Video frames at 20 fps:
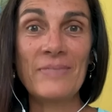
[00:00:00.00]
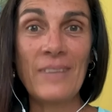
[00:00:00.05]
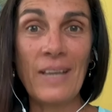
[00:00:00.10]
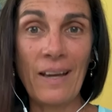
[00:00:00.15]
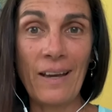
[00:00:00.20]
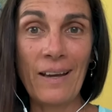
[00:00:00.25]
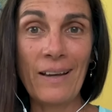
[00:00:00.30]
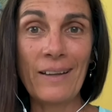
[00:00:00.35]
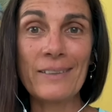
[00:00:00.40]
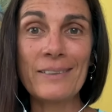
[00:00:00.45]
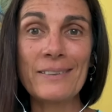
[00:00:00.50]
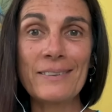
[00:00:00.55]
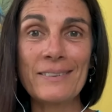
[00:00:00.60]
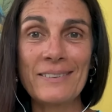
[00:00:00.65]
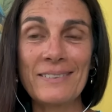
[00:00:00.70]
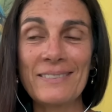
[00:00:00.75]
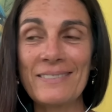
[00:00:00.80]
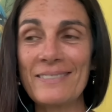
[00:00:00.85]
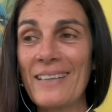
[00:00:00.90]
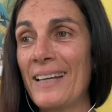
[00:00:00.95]

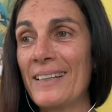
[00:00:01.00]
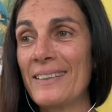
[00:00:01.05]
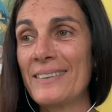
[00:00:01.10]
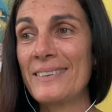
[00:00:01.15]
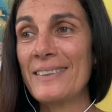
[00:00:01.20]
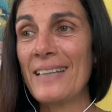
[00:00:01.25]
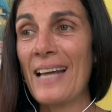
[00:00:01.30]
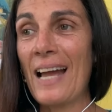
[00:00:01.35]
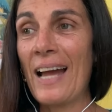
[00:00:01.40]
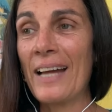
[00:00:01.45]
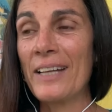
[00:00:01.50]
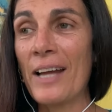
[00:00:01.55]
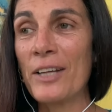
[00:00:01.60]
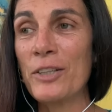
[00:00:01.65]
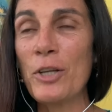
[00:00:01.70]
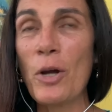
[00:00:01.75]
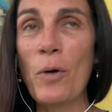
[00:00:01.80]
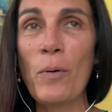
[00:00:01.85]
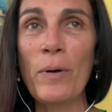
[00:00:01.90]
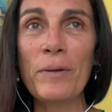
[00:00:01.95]
Yes. And I
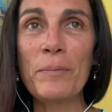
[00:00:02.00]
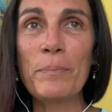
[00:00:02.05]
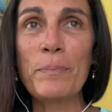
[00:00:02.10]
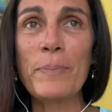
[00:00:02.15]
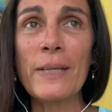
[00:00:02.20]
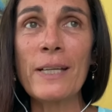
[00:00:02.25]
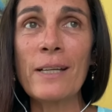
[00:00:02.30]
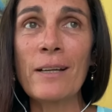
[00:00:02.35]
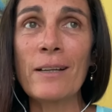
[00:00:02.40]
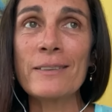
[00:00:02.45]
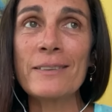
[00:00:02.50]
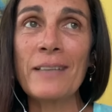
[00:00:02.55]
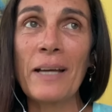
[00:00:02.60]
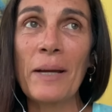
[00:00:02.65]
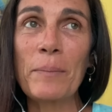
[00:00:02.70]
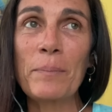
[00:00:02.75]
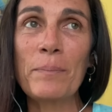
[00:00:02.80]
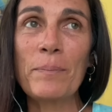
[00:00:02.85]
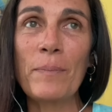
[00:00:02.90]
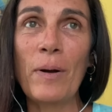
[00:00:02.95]
know it because
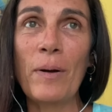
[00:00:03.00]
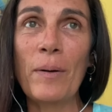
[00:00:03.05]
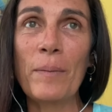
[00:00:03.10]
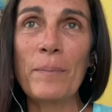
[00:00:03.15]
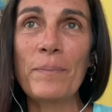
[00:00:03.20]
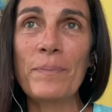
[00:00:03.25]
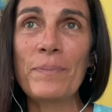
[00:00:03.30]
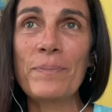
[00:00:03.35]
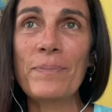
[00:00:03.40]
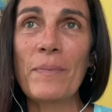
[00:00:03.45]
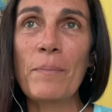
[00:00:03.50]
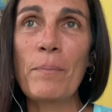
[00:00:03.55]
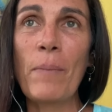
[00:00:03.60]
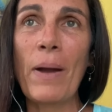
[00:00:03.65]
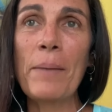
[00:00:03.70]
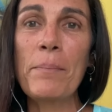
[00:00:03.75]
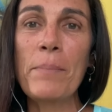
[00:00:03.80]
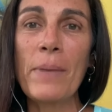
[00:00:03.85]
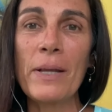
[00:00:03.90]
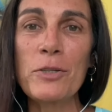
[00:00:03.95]

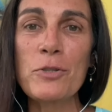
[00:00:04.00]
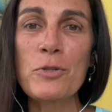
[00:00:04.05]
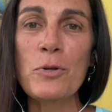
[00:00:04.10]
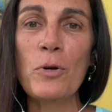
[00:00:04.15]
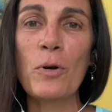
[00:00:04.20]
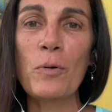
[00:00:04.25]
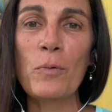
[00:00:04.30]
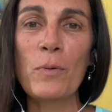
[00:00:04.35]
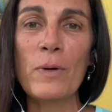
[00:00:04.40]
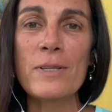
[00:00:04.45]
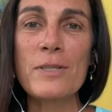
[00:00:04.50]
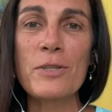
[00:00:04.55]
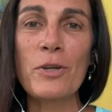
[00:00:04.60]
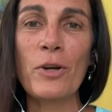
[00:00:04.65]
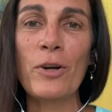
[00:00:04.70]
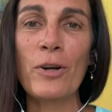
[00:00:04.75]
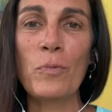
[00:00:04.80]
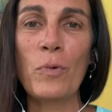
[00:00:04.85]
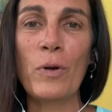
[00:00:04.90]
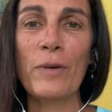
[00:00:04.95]
my mentor was
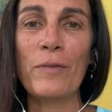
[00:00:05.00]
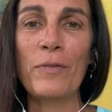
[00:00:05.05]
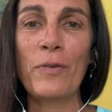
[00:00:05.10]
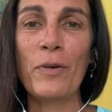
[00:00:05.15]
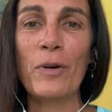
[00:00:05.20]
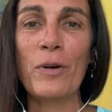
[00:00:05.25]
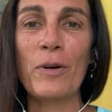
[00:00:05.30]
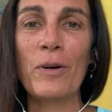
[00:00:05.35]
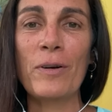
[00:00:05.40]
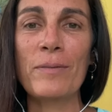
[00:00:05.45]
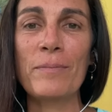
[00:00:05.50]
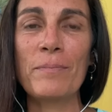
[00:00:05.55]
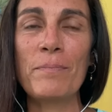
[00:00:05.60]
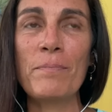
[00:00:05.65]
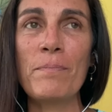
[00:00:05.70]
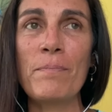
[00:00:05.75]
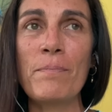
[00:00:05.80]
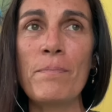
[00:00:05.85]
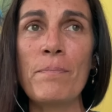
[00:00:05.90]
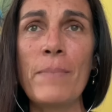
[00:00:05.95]
one of her
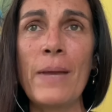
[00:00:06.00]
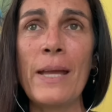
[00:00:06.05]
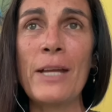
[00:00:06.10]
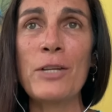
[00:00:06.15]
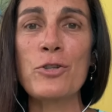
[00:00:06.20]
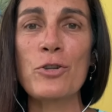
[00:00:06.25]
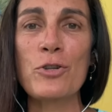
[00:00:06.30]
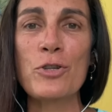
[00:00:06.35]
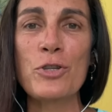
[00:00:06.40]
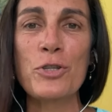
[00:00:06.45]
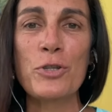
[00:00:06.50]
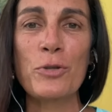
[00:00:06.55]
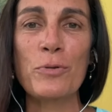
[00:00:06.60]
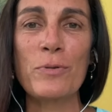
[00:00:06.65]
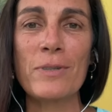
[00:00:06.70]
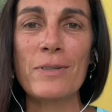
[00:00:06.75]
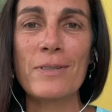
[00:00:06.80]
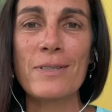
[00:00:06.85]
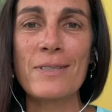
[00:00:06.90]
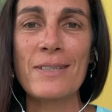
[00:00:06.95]
major
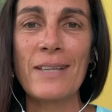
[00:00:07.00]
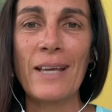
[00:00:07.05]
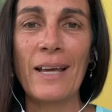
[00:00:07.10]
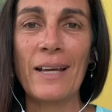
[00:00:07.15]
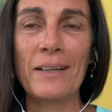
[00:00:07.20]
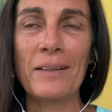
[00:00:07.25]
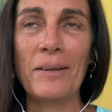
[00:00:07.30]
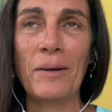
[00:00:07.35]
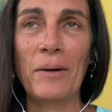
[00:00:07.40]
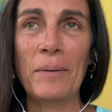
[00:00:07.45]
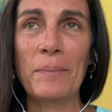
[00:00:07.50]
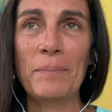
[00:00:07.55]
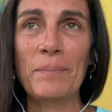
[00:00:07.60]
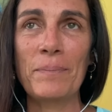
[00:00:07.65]
students that